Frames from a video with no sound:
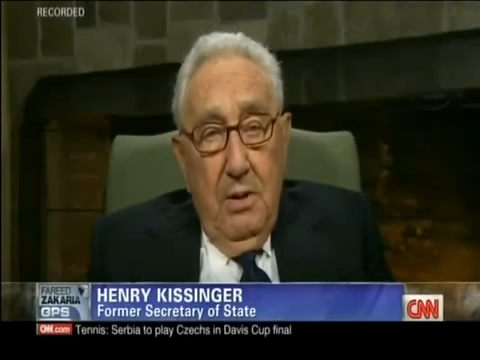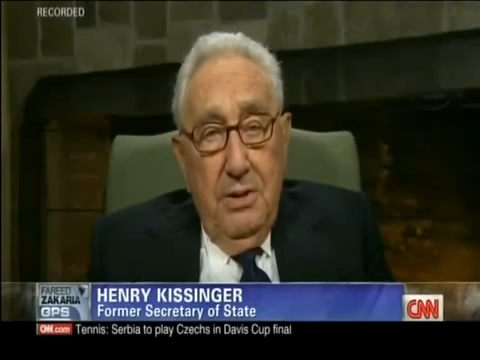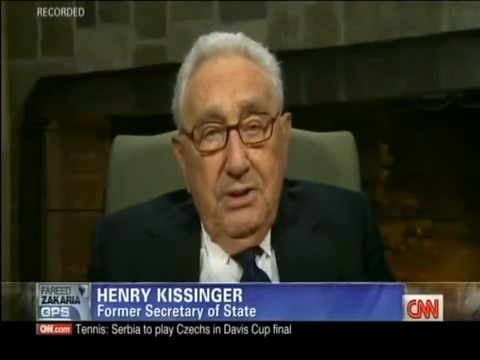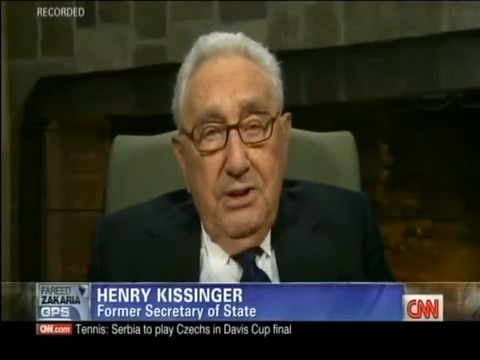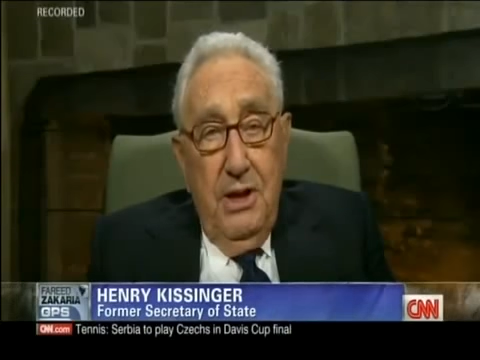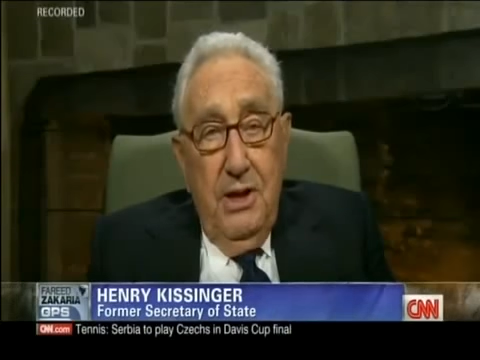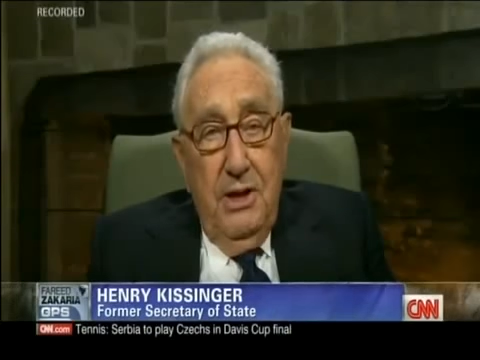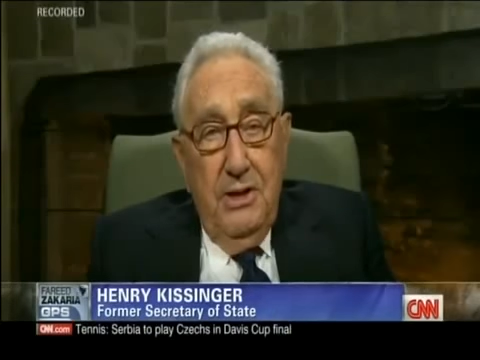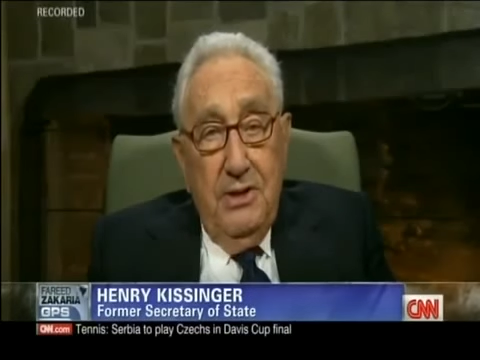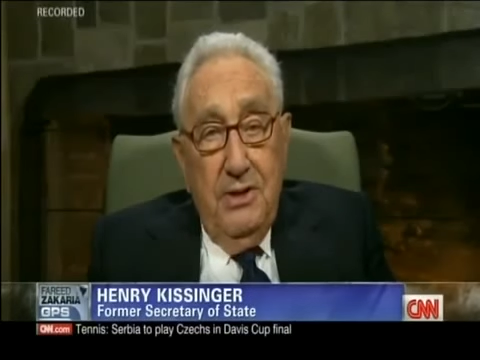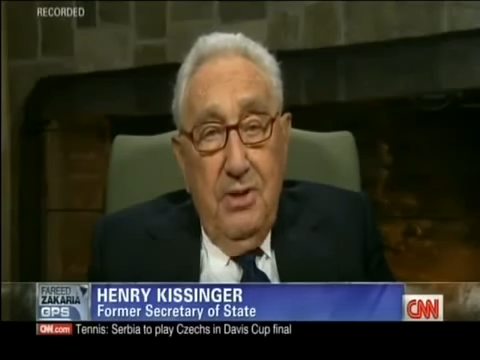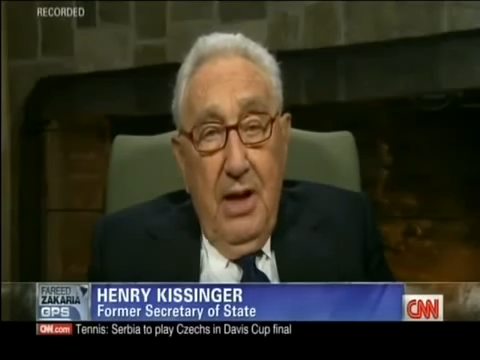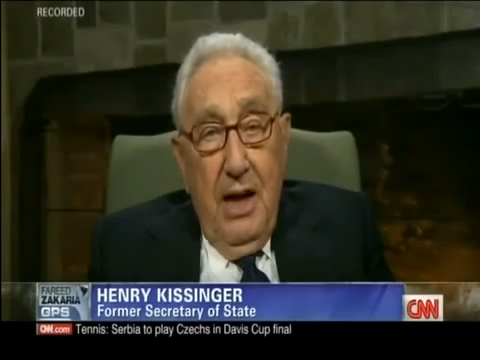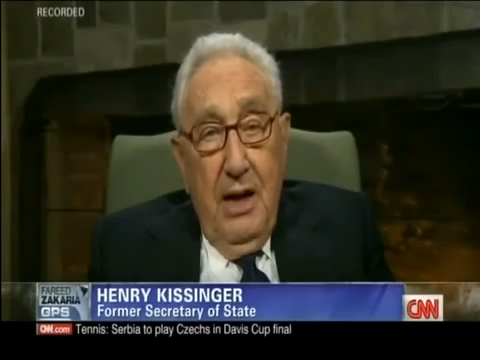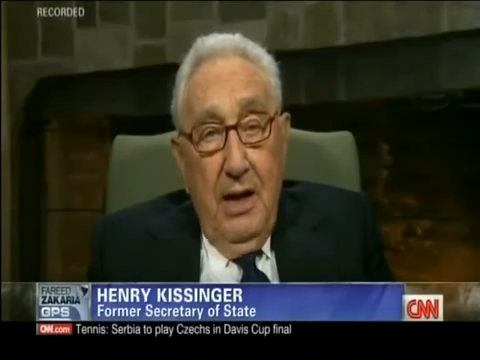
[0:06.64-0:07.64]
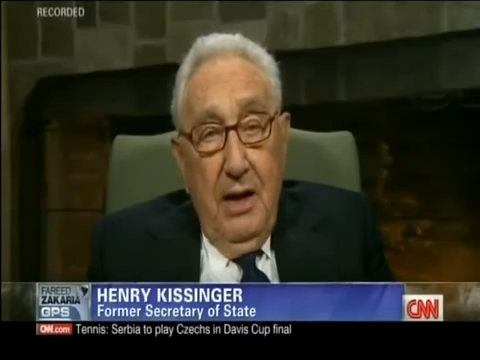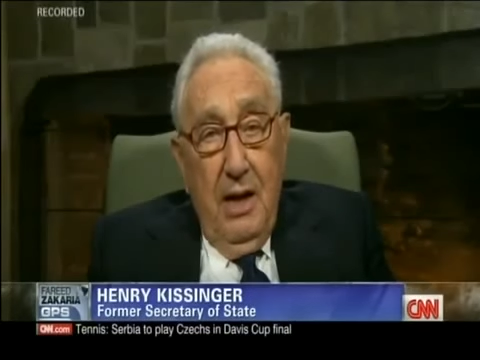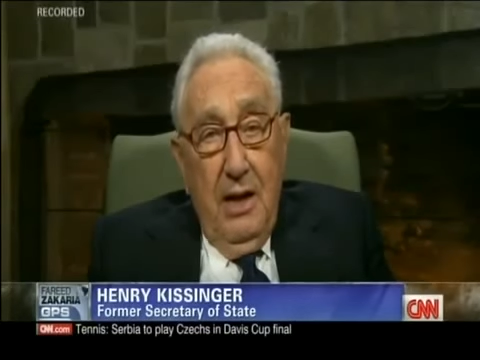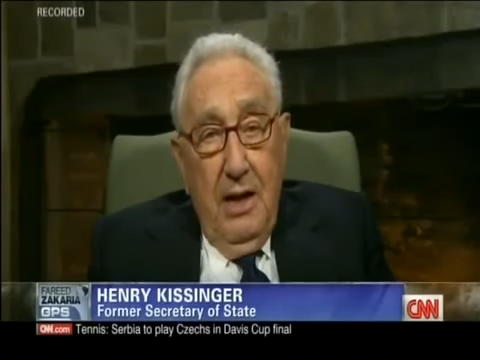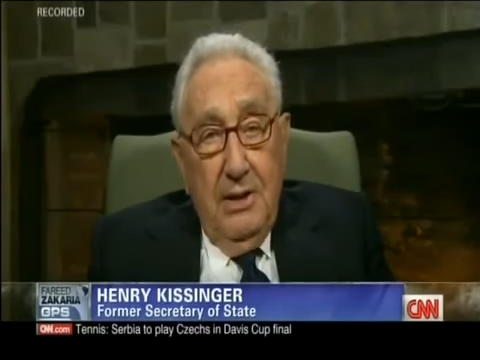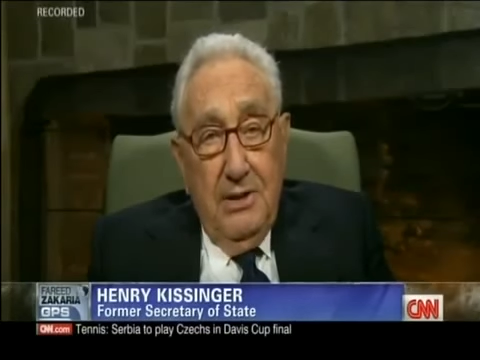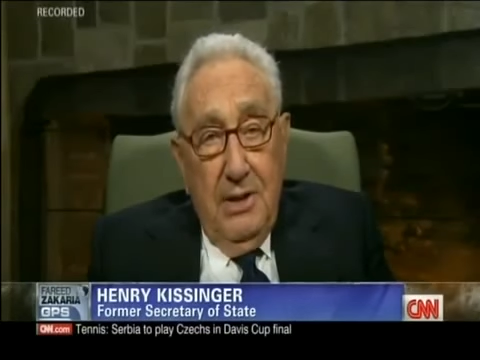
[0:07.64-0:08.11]
considers
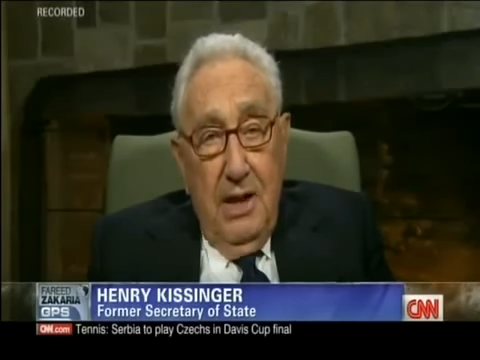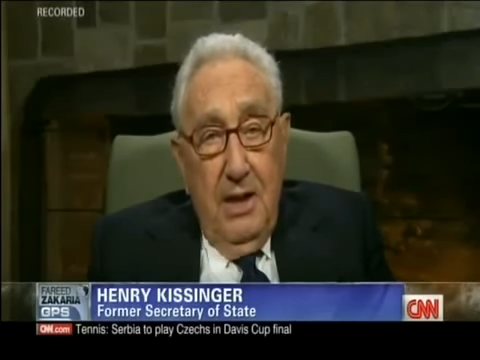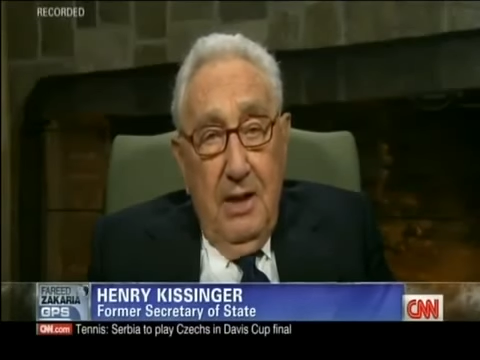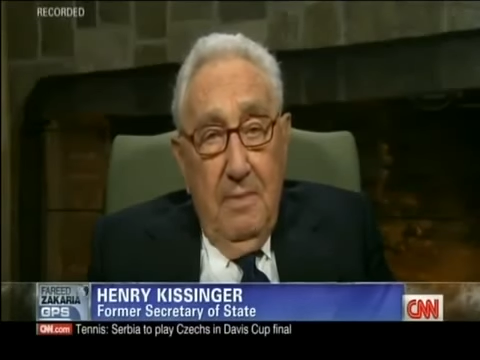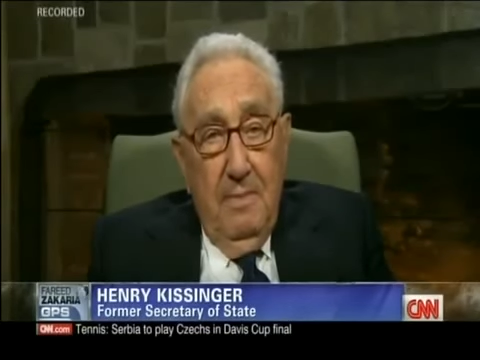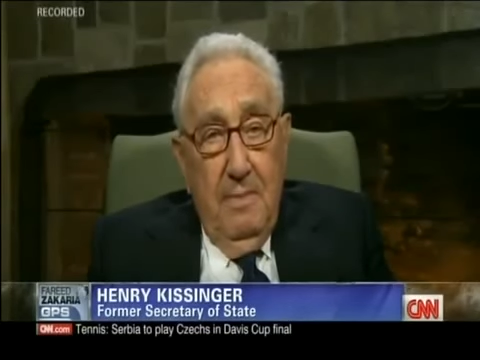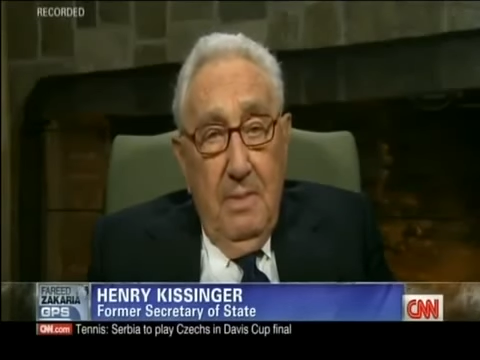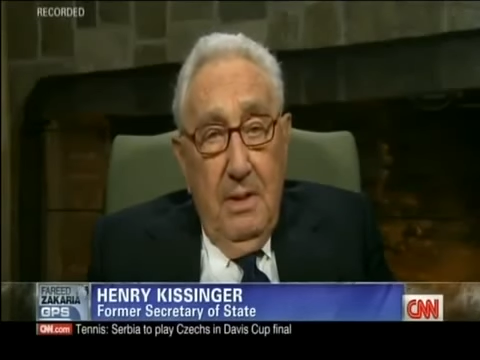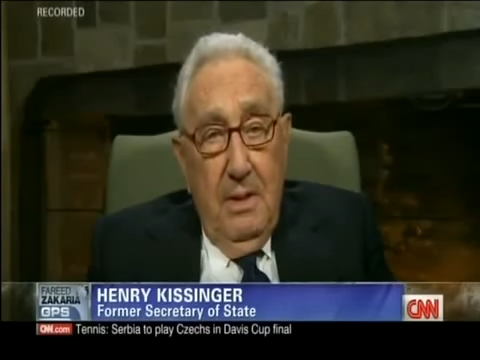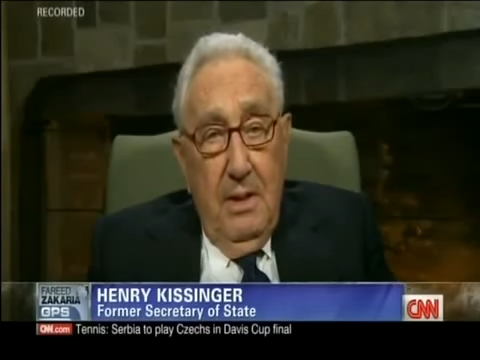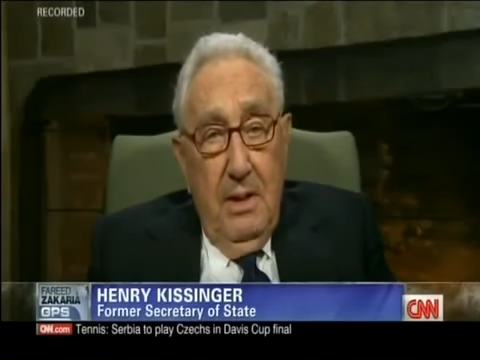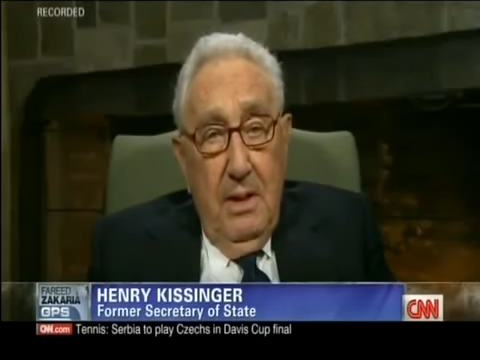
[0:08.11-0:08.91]
radical Islam